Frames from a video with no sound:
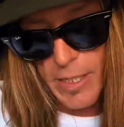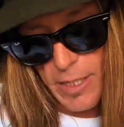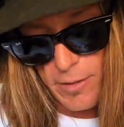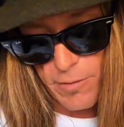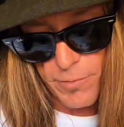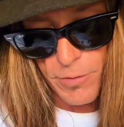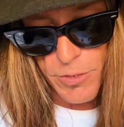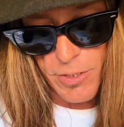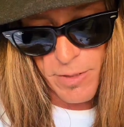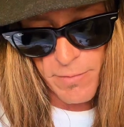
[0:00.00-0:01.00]
in the
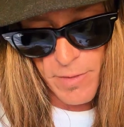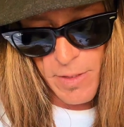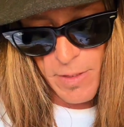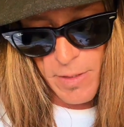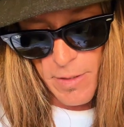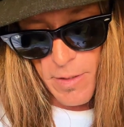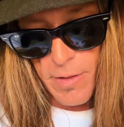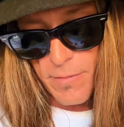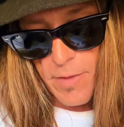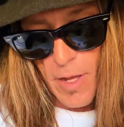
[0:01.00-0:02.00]
future.
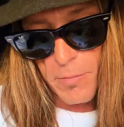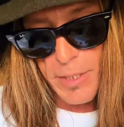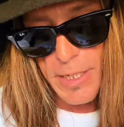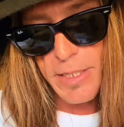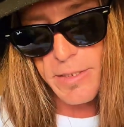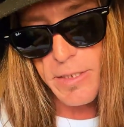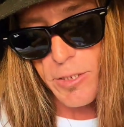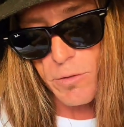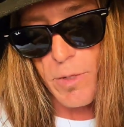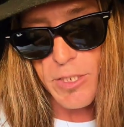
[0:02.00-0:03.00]
I'm looking at a
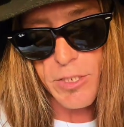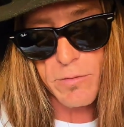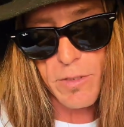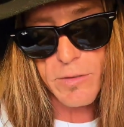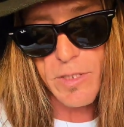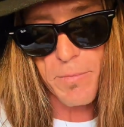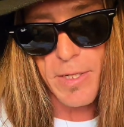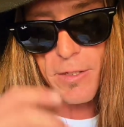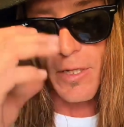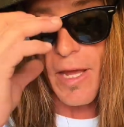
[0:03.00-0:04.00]
situation, something
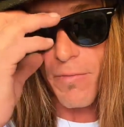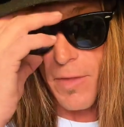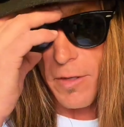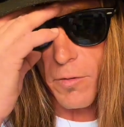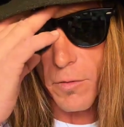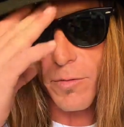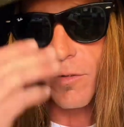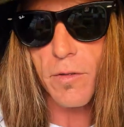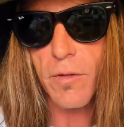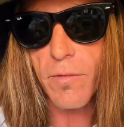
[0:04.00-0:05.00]
in your life that you're
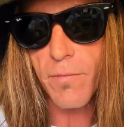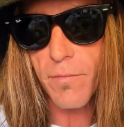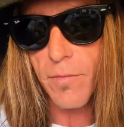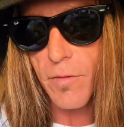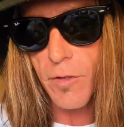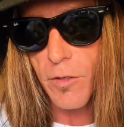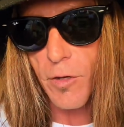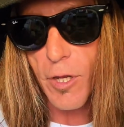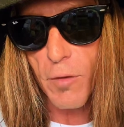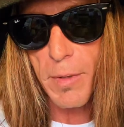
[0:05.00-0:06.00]

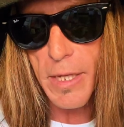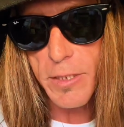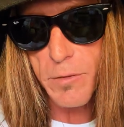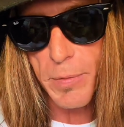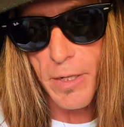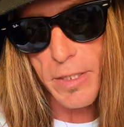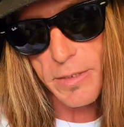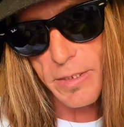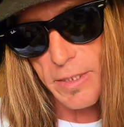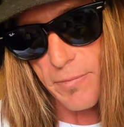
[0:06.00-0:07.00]
going to be
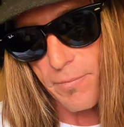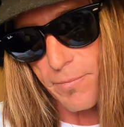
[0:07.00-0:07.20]
experiencing.